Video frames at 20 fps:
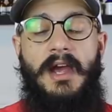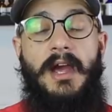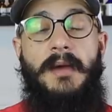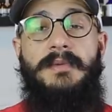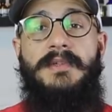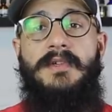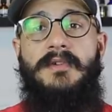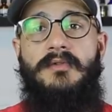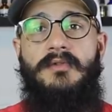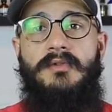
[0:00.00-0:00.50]

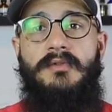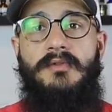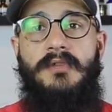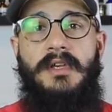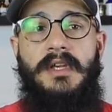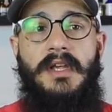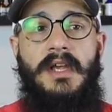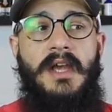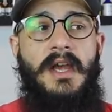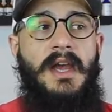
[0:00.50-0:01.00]

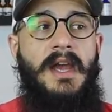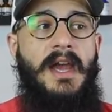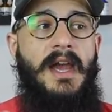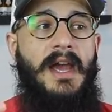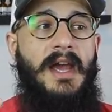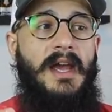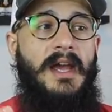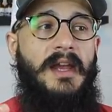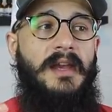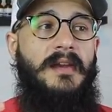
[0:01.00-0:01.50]
Absolutely.
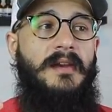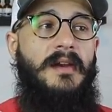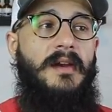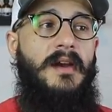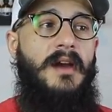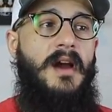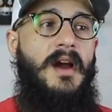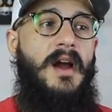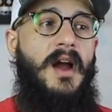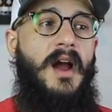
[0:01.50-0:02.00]
And
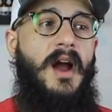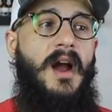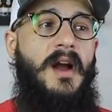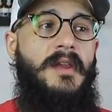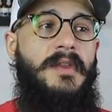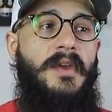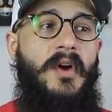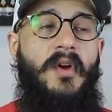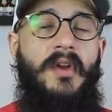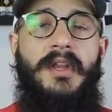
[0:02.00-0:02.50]

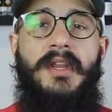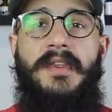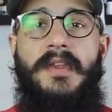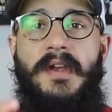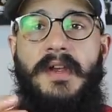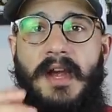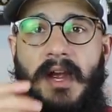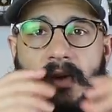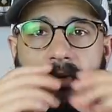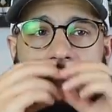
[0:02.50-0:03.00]
the only
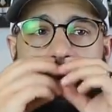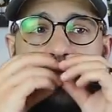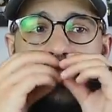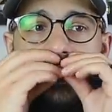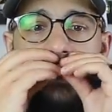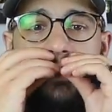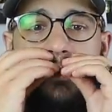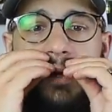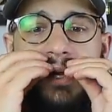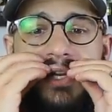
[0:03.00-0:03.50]
thing I
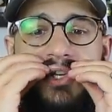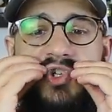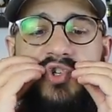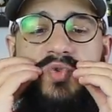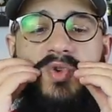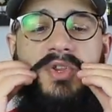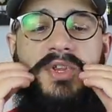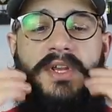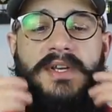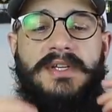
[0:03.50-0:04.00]
really wish
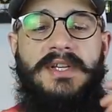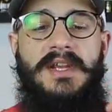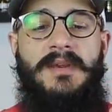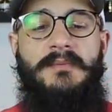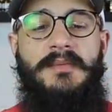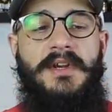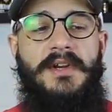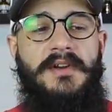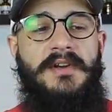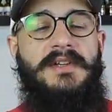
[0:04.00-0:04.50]
with
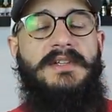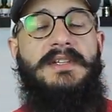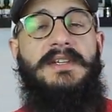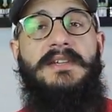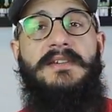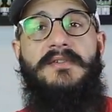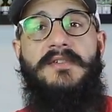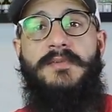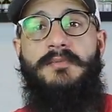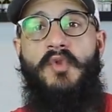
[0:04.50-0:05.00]
Untamed Beard is
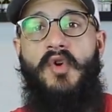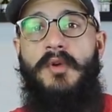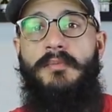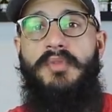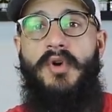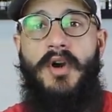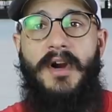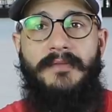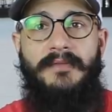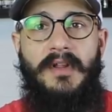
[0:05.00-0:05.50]
it was more
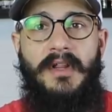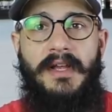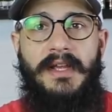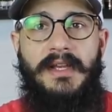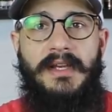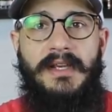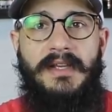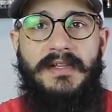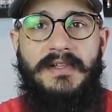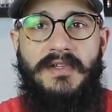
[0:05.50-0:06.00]

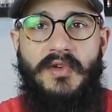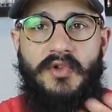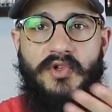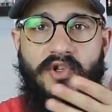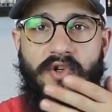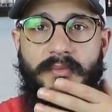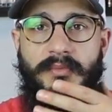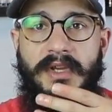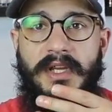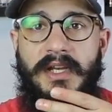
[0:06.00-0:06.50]
prevalent in
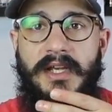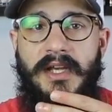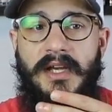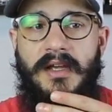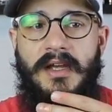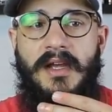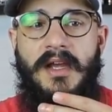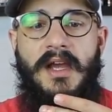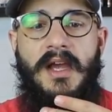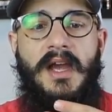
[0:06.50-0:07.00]
social
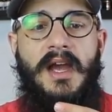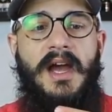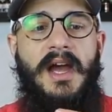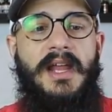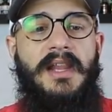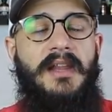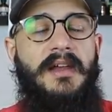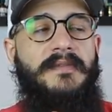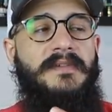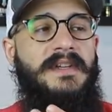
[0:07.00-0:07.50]
media.
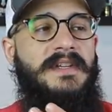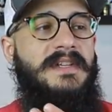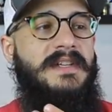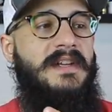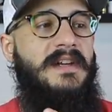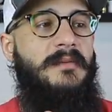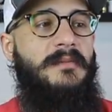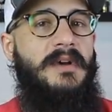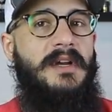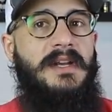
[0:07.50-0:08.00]
I'd love to
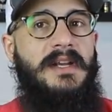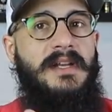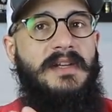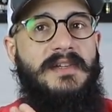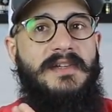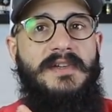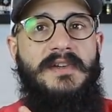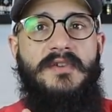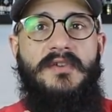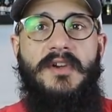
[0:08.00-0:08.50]
see him on
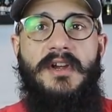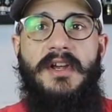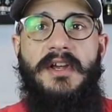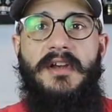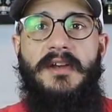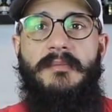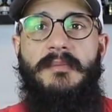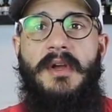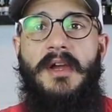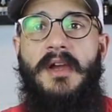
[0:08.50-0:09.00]

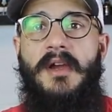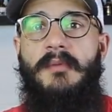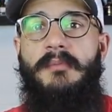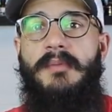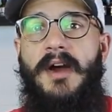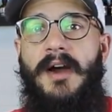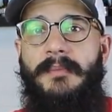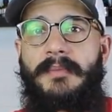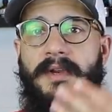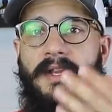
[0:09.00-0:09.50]
Instagram,
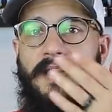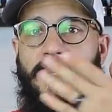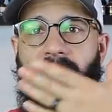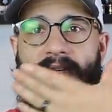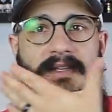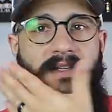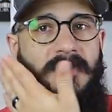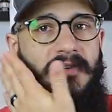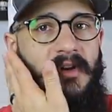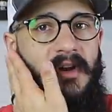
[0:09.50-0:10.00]
popping in
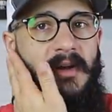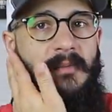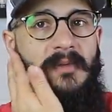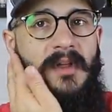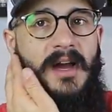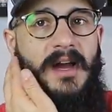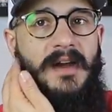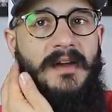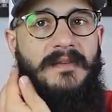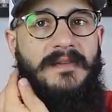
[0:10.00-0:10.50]
Instagram
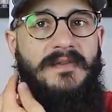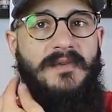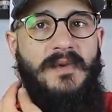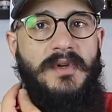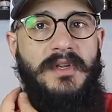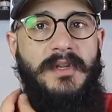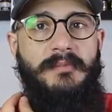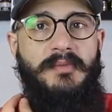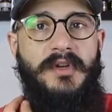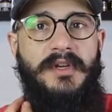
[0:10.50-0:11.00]
lives,
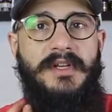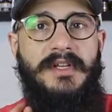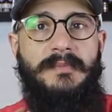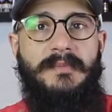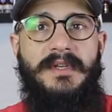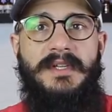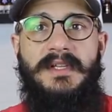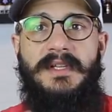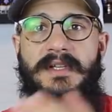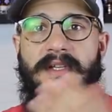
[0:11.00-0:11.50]
really putting his
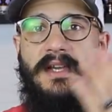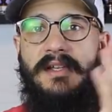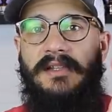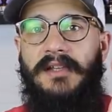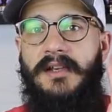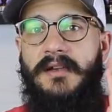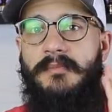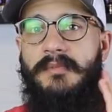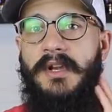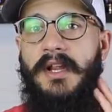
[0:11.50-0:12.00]
business out
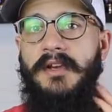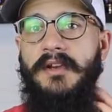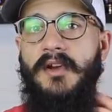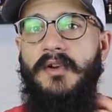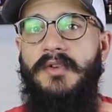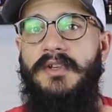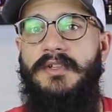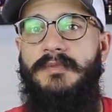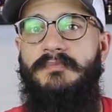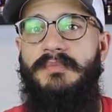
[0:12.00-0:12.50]
there. But I
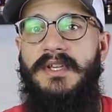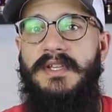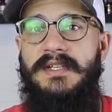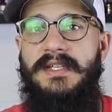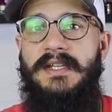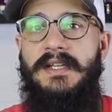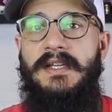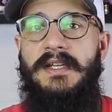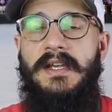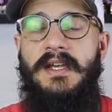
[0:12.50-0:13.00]
know he's
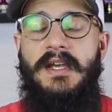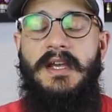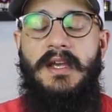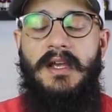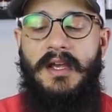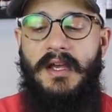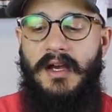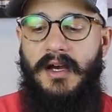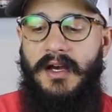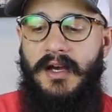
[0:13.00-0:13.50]
busy
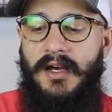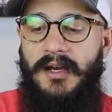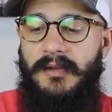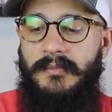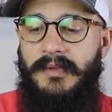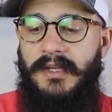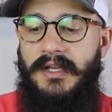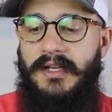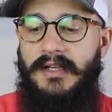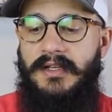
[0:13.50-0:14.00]

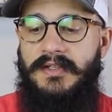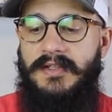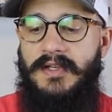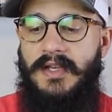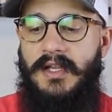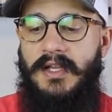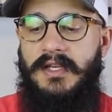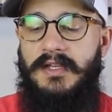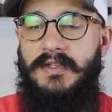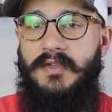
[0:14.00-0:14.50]
um, in his,
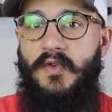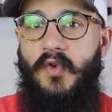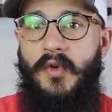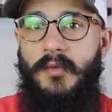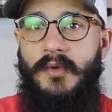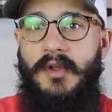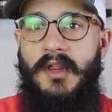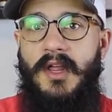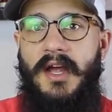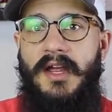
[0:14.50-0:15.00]
his
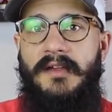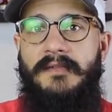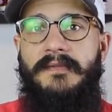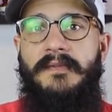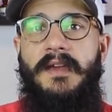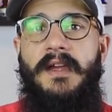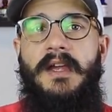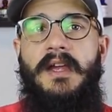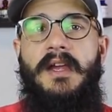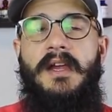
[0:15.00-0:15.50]
normal life.
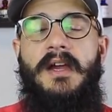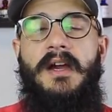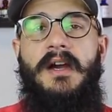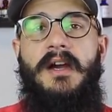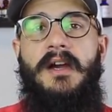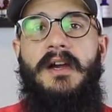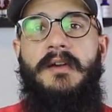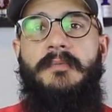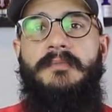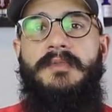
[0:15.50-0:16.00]

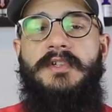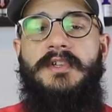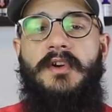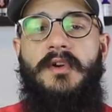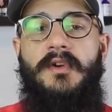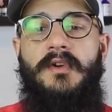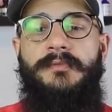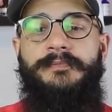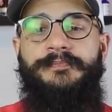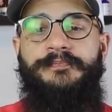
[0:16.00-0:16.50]
Um,
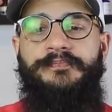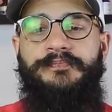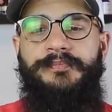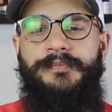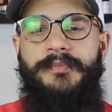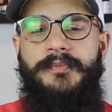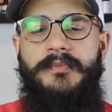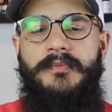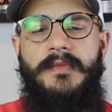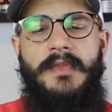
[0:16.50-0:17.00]
so
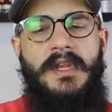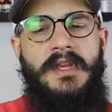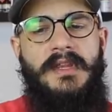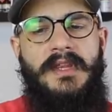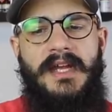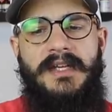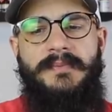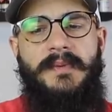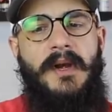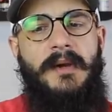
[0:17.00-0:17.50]

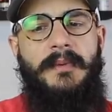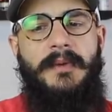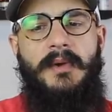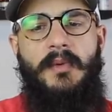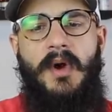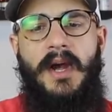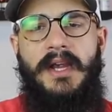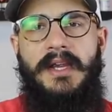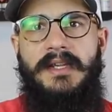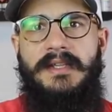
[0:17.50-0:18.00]
that's probably
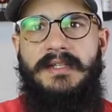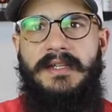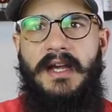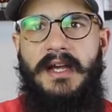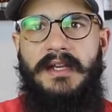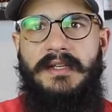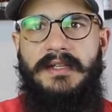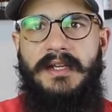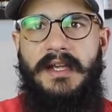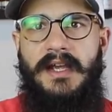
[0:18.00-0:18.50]
why he's
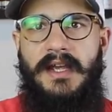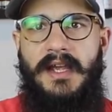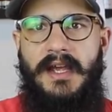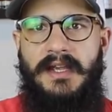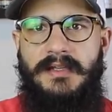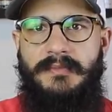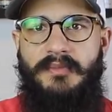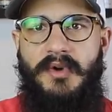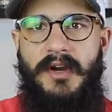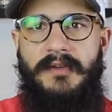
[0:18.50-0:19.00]
not
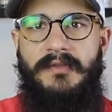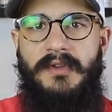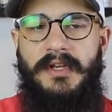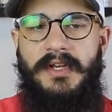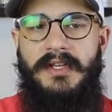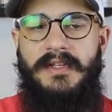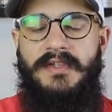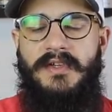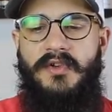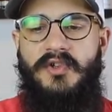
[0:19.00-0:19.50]
as
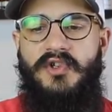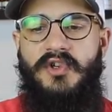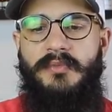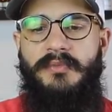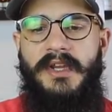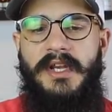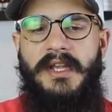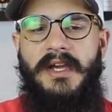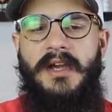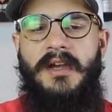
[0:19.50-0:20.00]
prevalent in social
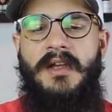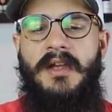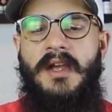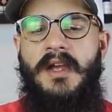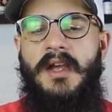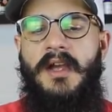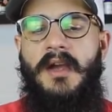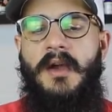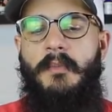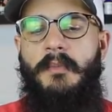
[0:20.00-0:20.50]
media.
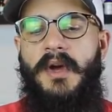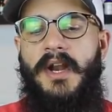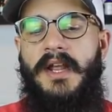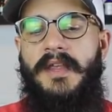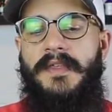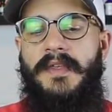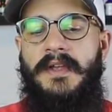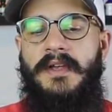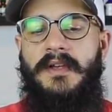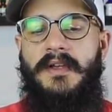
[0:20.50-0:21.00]
But
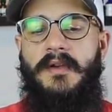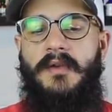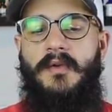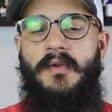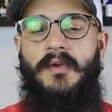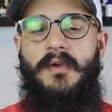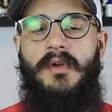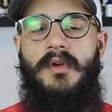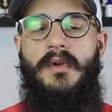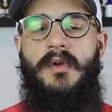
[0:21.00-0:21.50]
I think
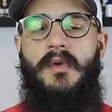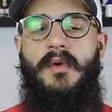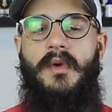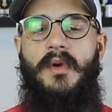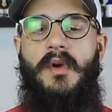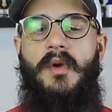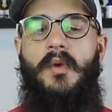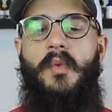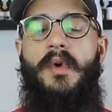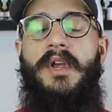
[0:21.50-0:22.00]

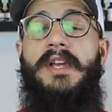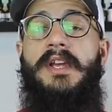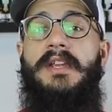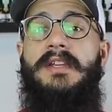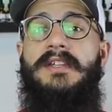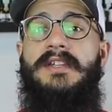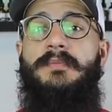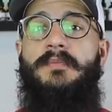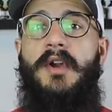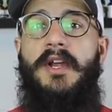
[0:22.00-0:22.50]
we
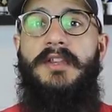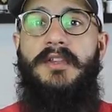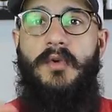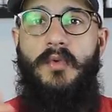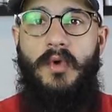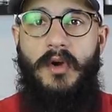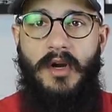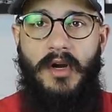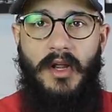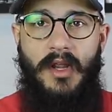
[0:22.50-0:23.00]
could spread the
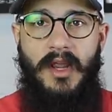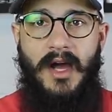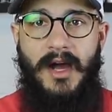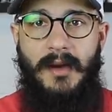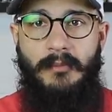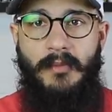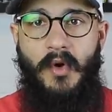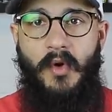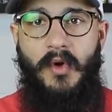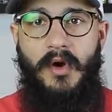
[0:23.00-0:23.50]
word a
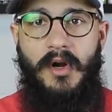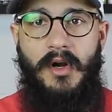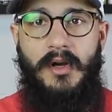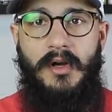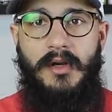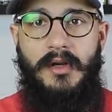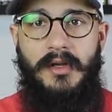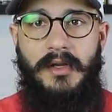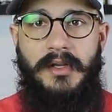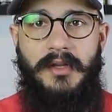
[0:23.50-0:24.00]
lot
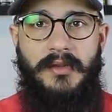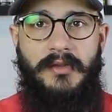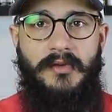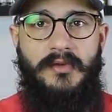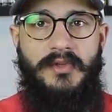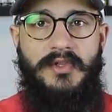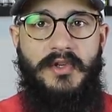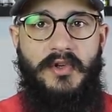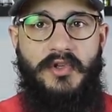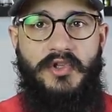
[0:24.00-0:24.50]
more
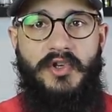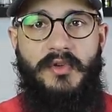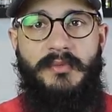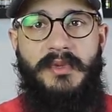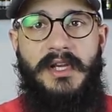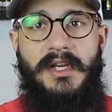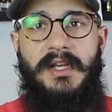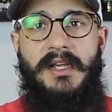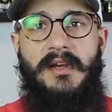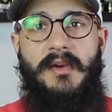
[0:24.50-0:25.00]
through social
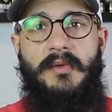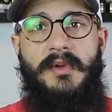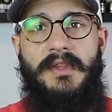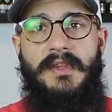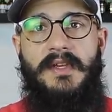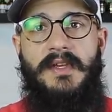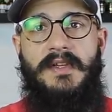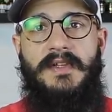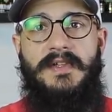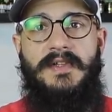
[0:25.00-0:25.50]
media
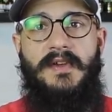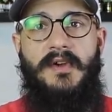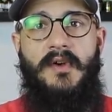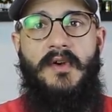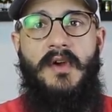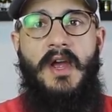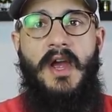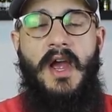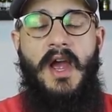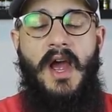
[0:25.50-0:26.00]
with this.
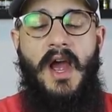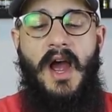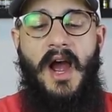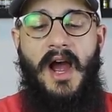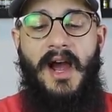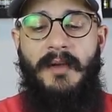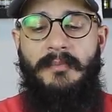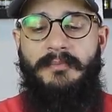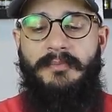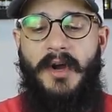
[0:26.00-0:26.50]
So
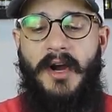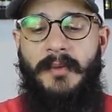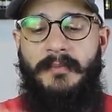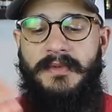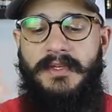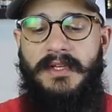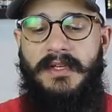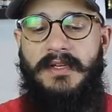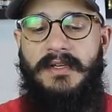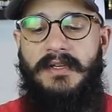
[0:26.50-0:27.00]
I'm
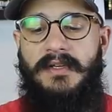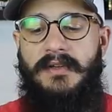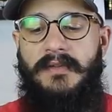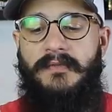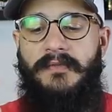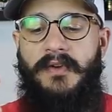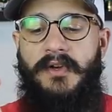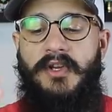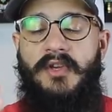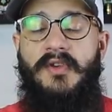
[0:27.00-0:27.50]
pumped
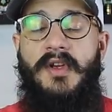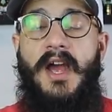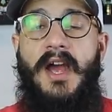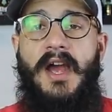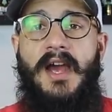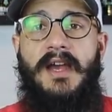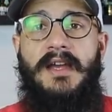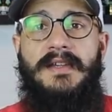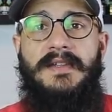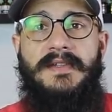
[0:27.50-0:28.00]
for you
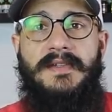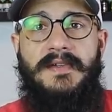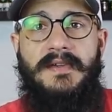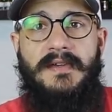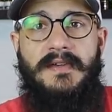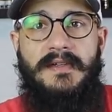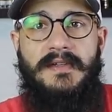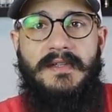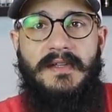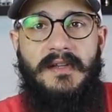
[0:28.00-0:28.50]
guys
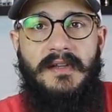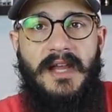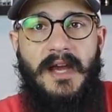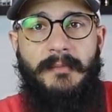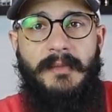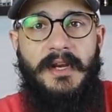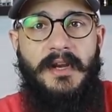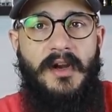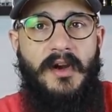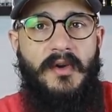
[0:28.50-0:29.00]
to
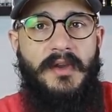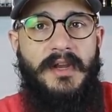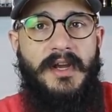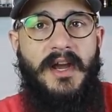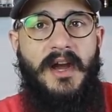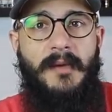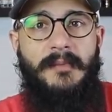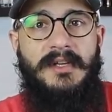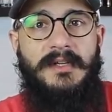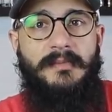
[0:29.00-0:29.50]
let me know in the
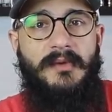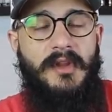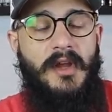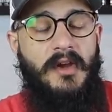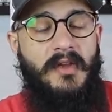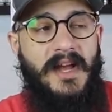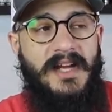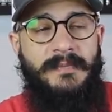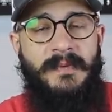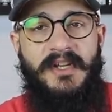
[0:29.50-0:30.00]
comments
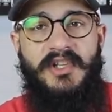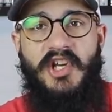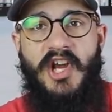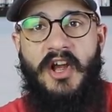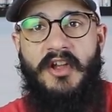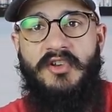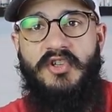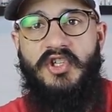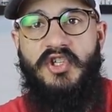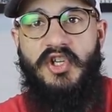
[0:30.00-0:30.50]
below. That's my
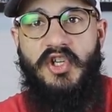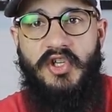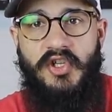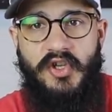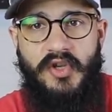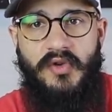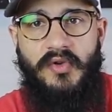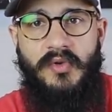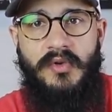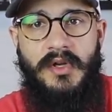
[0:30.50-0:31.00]
challenge to
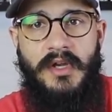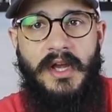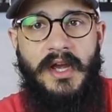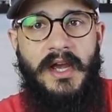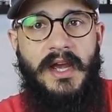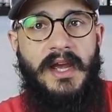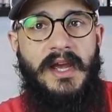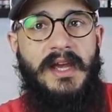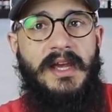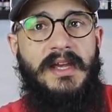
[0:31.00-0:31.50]
you
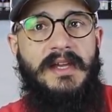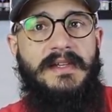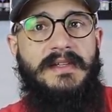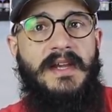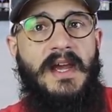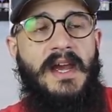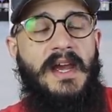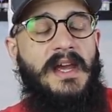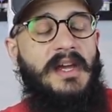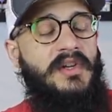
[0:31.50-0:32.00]
is
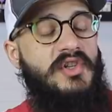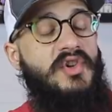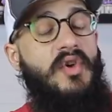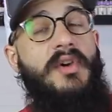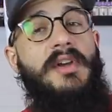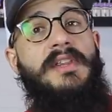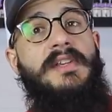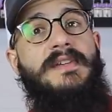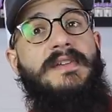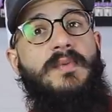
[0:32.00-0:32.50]

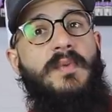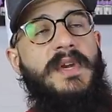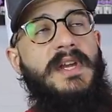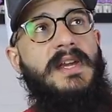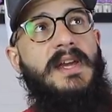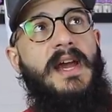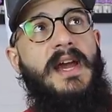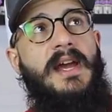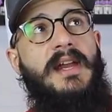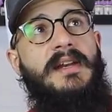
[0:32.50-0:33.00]
enjoy this
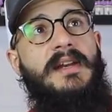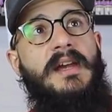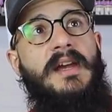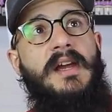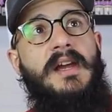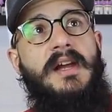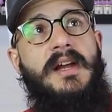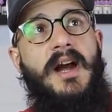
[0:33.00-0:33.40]
weekend.